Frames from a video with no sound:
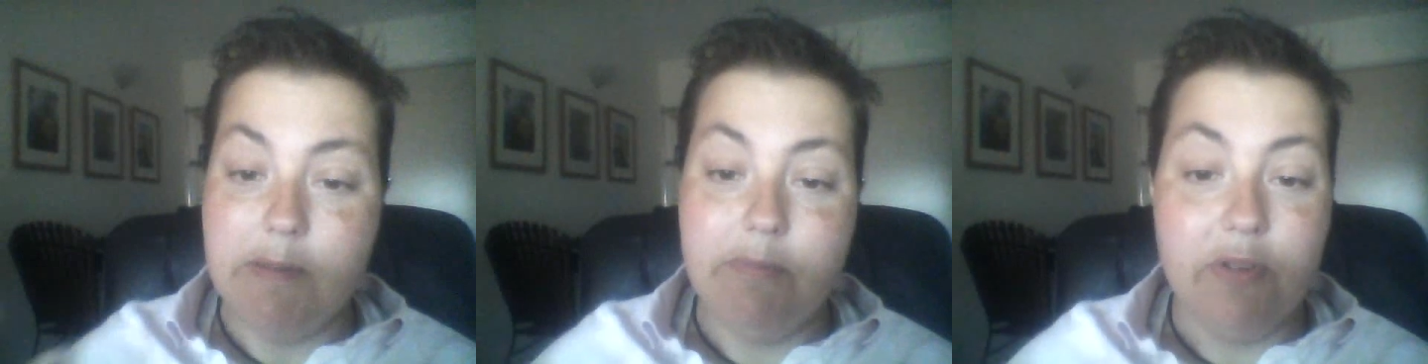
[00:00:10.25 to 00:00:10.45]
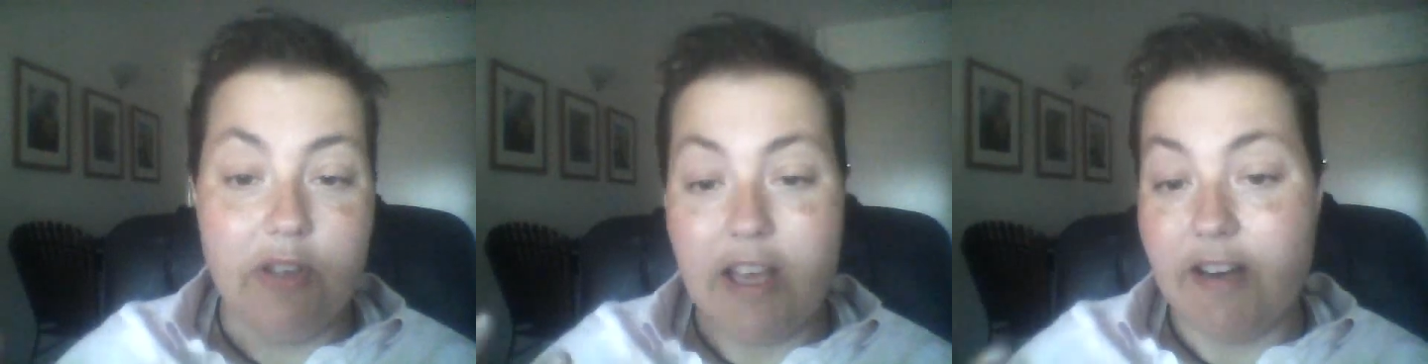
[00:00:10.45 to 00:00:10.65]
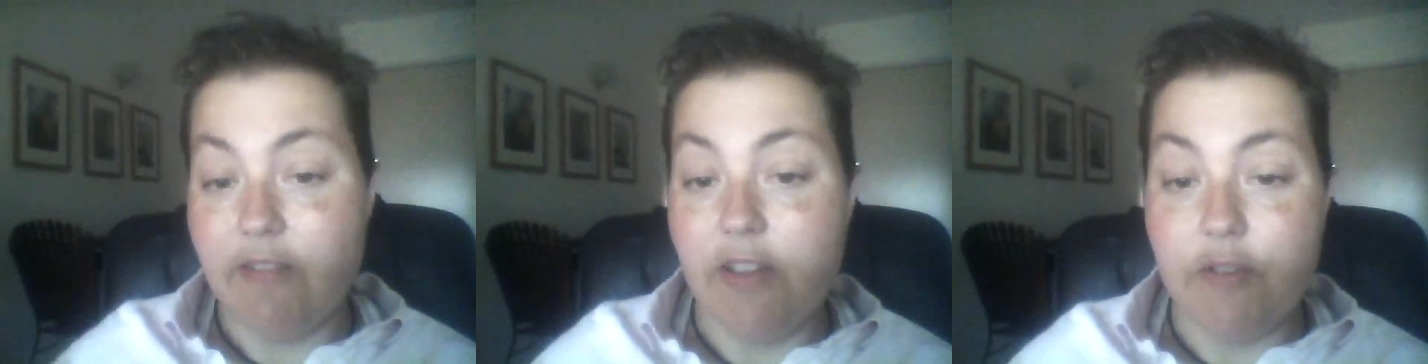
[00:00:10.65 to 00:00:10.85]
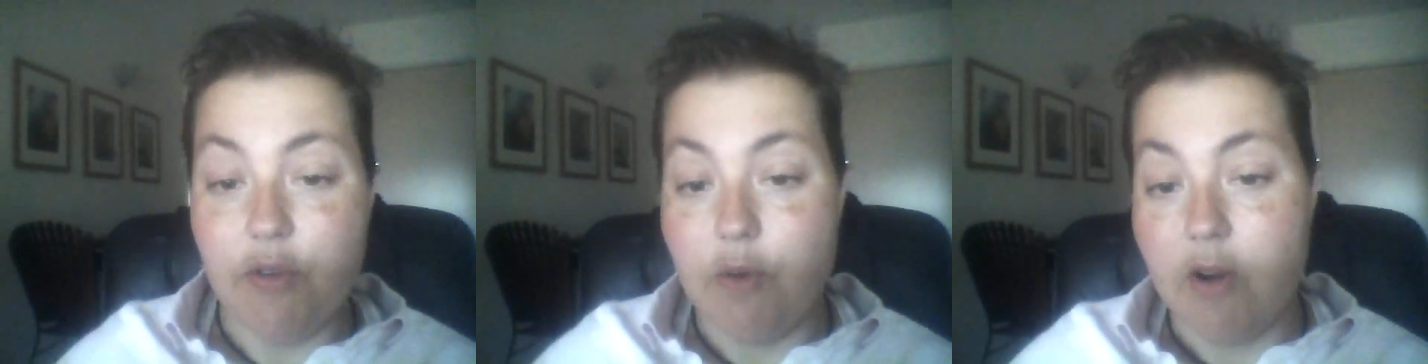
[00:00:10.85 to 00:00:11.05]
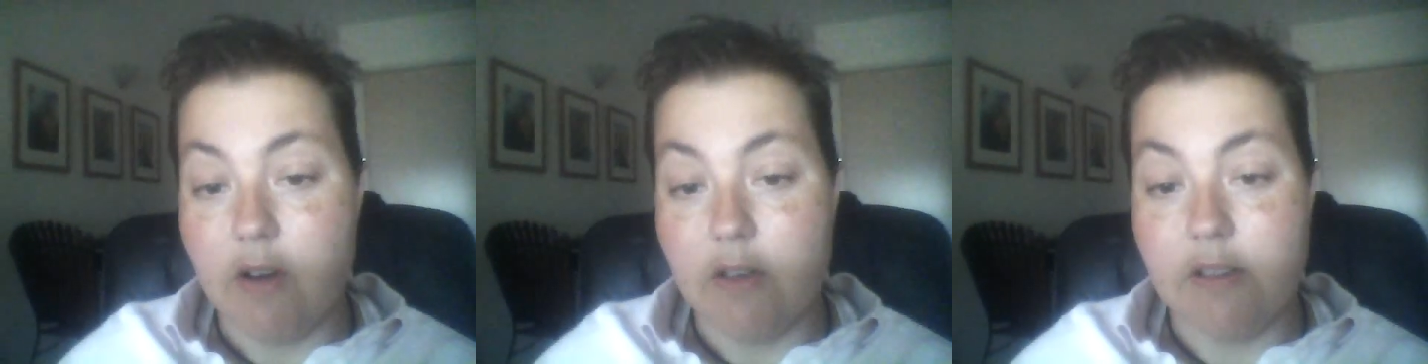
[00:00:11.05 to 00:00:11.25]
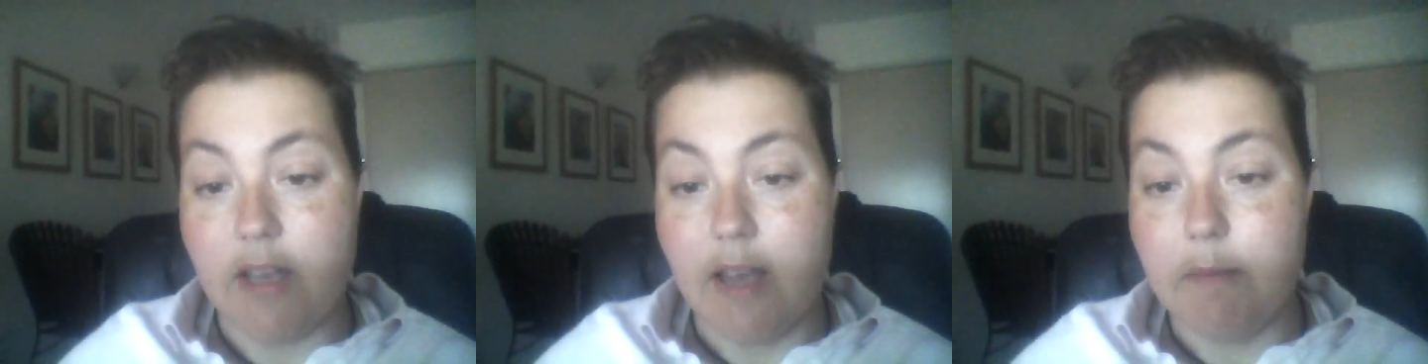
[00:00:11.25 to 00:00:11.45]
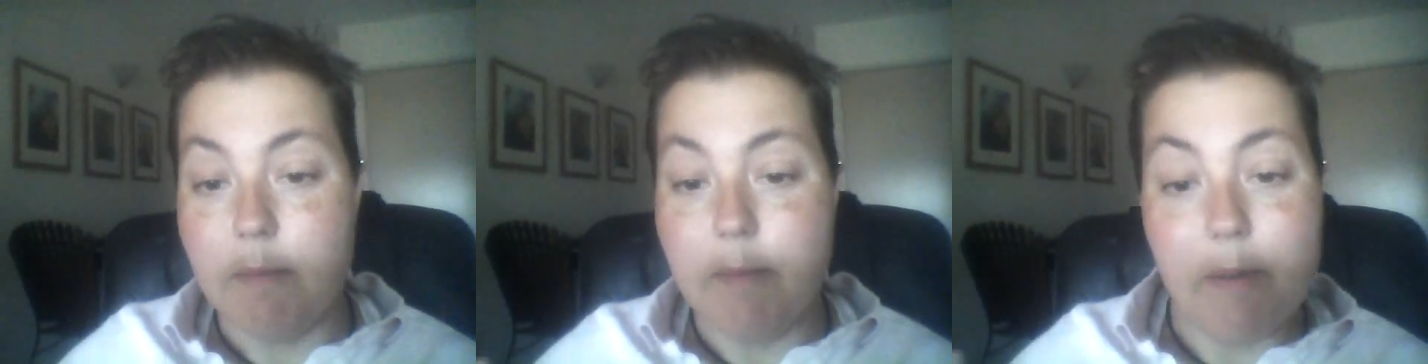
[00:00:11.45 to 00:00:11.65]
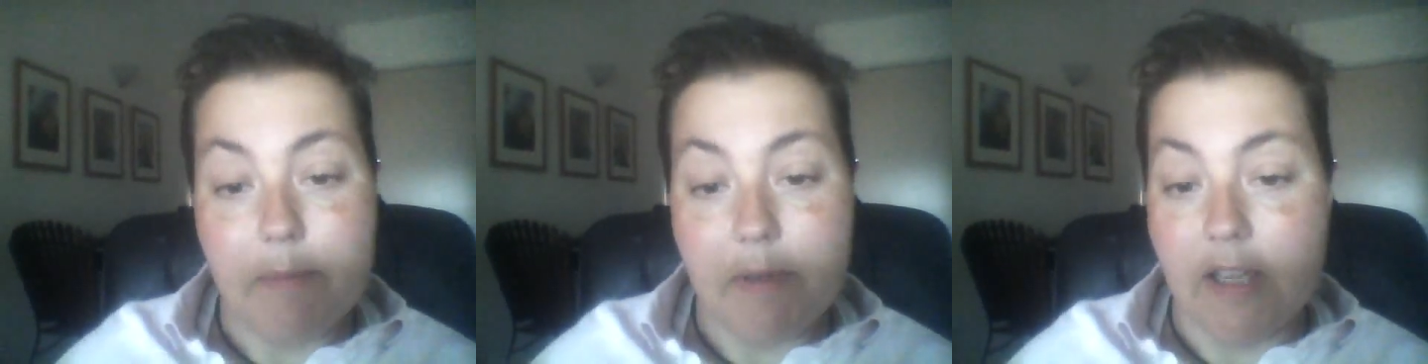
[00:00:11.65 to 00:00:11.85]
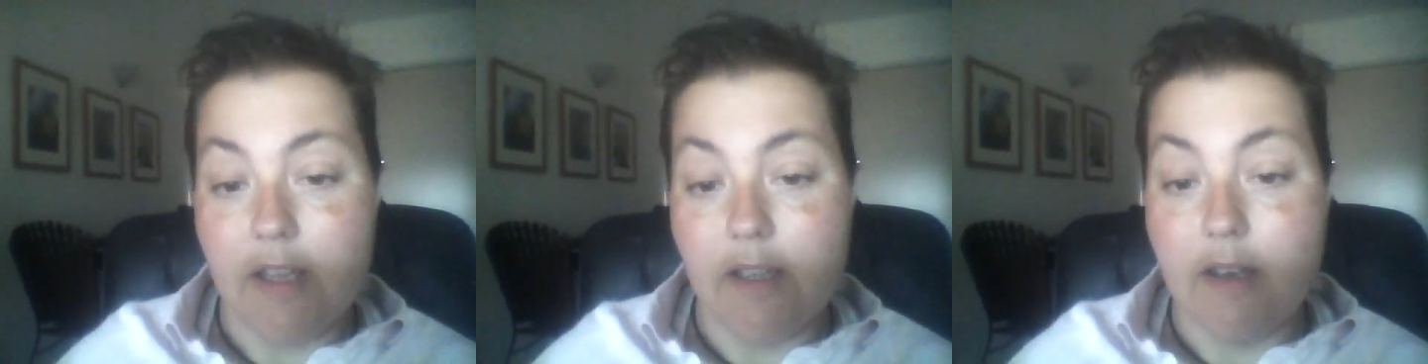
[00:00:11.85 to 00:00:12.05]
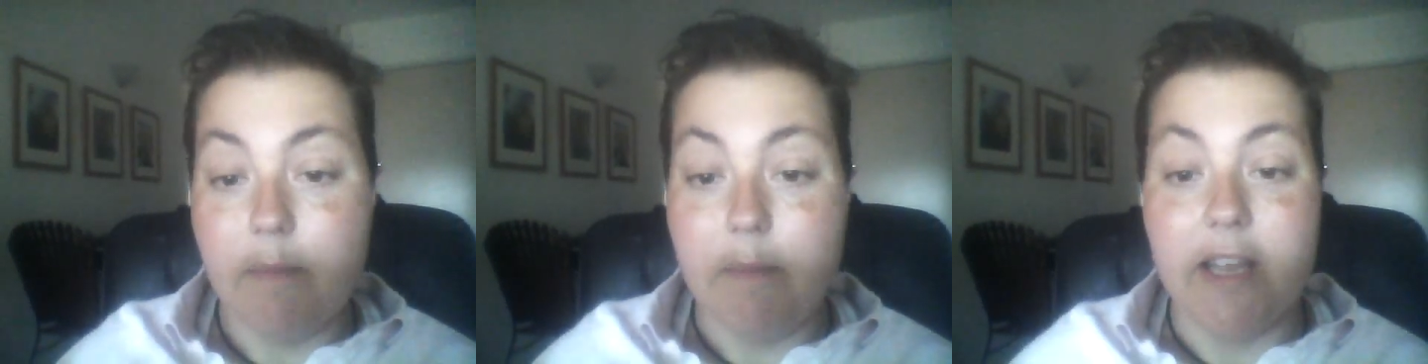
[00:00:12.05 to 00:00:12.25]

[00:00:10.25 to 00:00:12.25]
people kind of give you a hard time about being